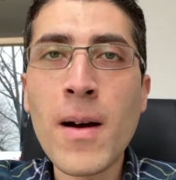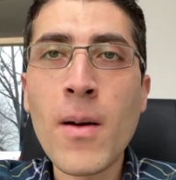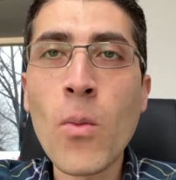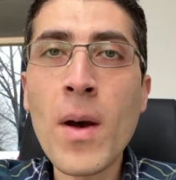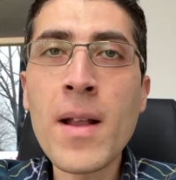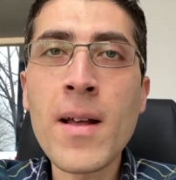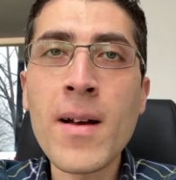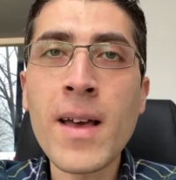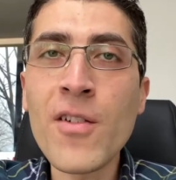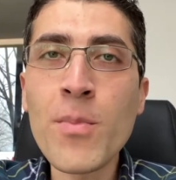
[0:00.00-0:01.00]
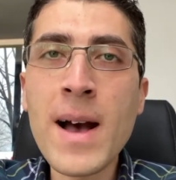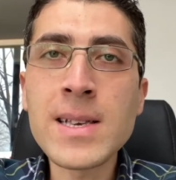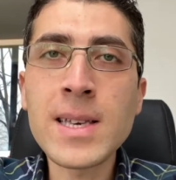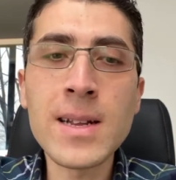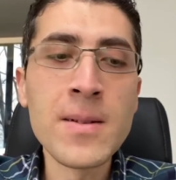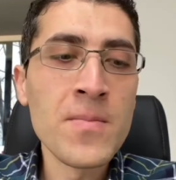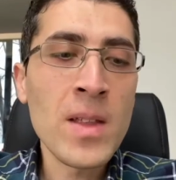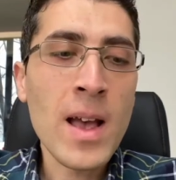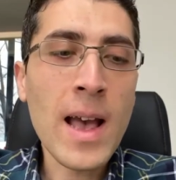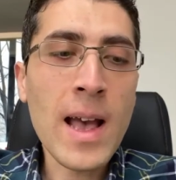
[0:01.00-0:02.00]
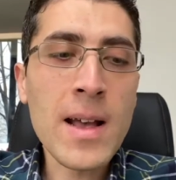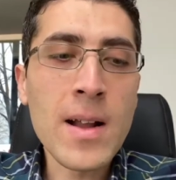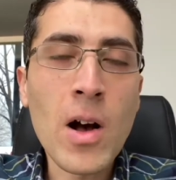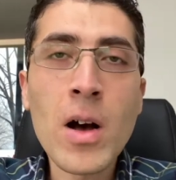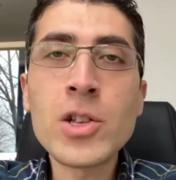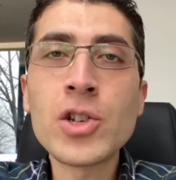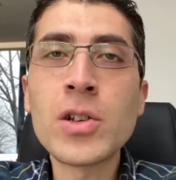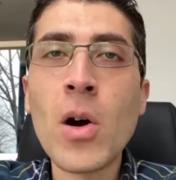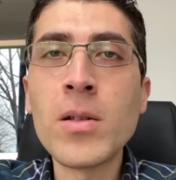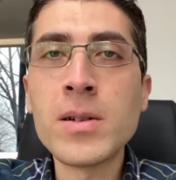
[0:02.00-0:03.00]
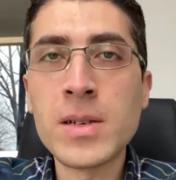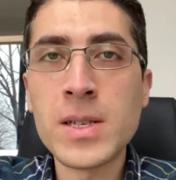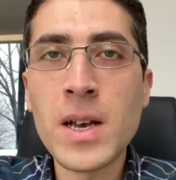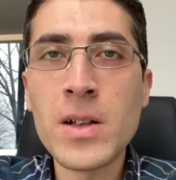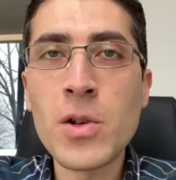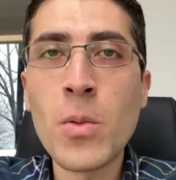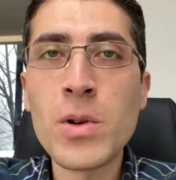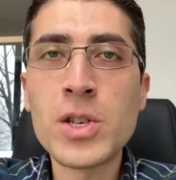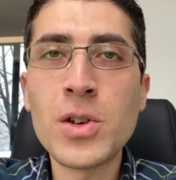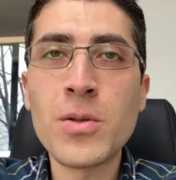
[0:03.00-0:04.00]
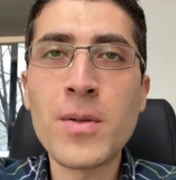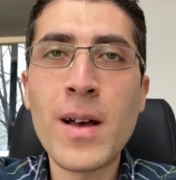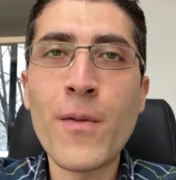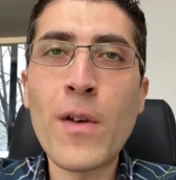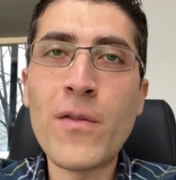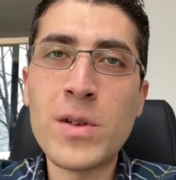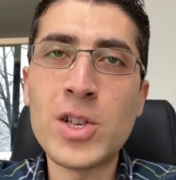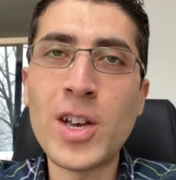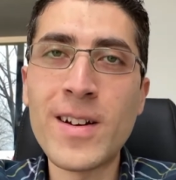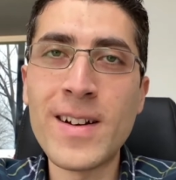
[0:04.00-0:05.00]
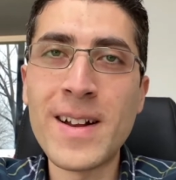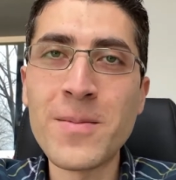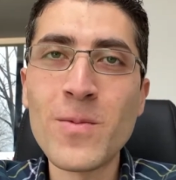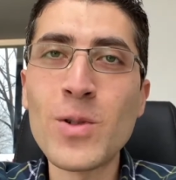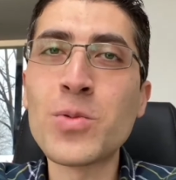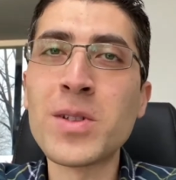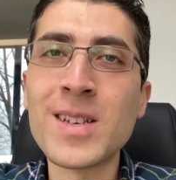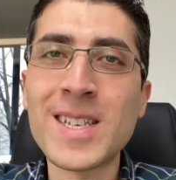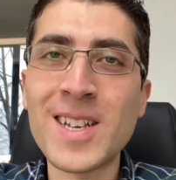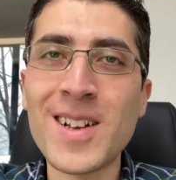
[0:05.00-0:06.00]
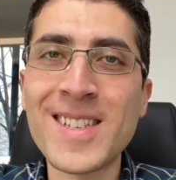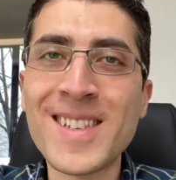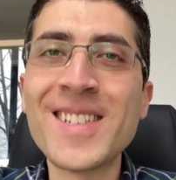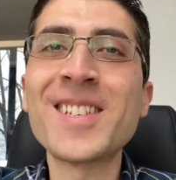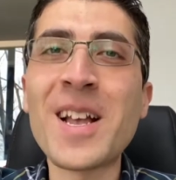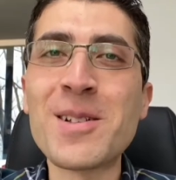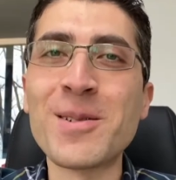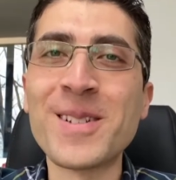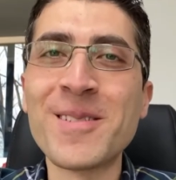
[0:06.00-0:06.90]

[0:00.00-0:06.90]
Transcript: win a gift basket and $100 towards your favorite charity, which we'll discuss. Stay tuned.